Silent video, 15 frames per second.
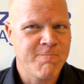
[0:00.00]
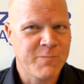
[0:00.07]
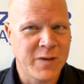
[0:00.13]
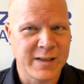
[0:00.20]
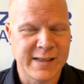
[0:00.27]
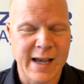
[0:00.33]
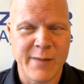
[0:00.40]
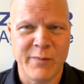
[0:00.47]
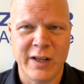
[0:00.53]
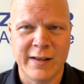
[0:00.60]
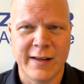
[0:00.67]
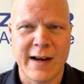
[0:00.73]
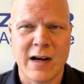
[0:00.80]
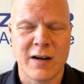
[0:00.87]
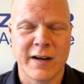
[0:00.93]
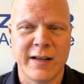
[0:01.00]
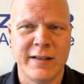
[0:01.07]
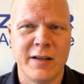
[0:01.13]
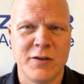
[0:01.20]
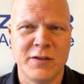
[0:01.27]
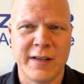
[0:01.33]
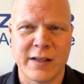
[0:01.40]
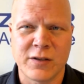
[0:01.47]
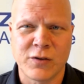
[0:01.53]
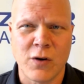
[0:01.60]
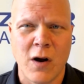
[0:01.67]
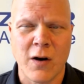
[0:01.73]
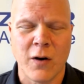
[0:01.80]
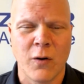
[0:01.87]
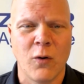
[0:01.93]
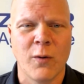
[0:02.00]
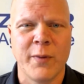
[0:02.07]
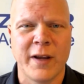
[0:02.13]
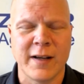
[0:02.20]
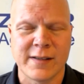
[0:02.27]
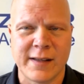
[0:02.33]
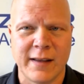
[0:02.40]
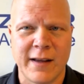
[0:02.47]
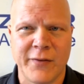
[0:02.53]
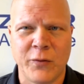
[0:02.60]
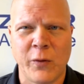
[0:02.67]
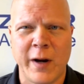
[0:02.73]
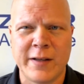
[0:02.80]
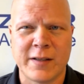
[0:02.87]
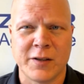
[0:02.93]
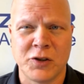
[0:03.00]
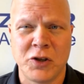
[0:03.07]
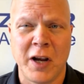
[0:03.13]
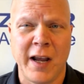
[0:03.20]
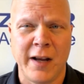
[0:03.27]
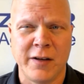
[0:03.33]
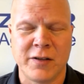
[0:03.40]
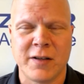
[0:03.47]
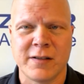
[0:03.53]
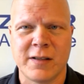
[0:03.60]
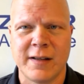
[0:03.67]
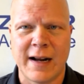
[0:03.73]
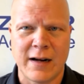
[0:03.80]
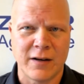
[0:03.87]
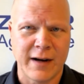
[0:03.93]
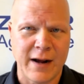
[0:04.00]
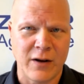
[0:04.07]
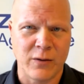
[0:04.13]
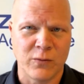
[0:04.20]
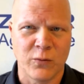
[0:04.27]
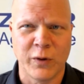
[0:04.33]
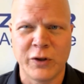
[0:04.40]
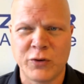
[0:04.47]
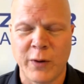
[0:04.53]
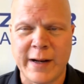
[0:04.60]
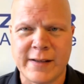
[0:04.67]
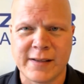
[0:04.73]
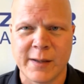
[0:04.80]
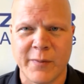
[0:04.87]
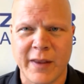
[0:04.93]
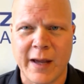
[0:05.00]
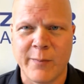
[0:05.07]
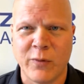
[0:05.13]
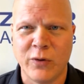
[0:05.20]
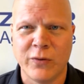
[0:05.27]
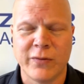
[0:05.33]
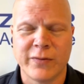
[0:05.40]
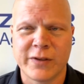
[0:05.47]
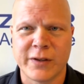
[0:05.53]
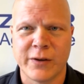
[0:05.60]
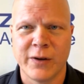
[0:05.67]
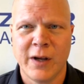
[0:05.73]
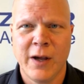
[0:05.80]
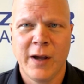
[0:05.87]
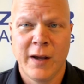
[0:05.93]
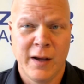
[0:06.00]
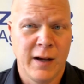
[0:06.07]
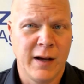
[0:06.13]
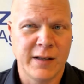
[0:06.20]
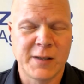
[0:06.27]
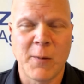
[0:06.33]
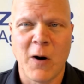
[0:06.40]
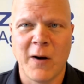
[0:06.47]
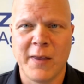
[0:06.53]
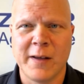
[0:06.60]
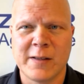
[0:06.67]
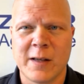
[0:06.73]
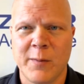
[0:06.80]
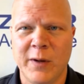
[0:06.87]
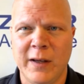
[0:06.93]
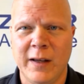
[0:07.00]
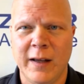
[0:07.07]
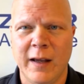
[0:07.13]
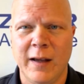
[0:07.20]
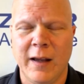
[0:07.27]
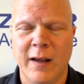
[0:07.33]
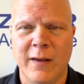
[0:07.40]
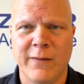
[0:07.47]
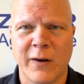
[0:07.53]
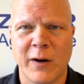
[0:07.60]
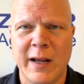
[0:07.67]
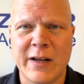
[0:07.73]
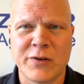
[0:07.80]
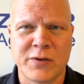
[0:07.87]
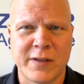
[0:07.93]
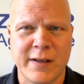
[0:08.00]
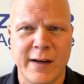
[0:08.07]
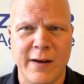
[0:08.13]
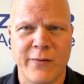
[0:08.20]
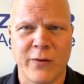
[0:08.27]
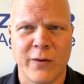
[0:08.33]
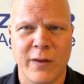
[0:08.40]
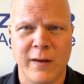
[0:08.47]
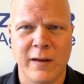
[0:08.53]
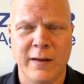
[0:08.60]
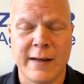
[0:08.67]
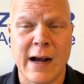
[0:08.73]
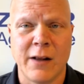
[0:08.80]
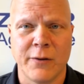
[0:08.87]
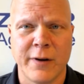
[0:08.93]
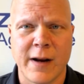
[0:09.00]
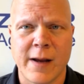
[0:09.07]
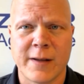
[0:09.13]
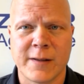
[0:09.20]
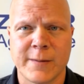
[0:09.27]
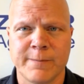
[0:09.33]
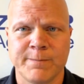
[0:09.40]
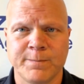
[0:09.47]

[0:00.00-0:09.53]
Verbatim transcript: does that mean the dollar continues to get stronger, or because they left rates unchanged, does the dollar now retrace some of that move? So tomorrow, I think it's going to be a very interesting day for the dollar index.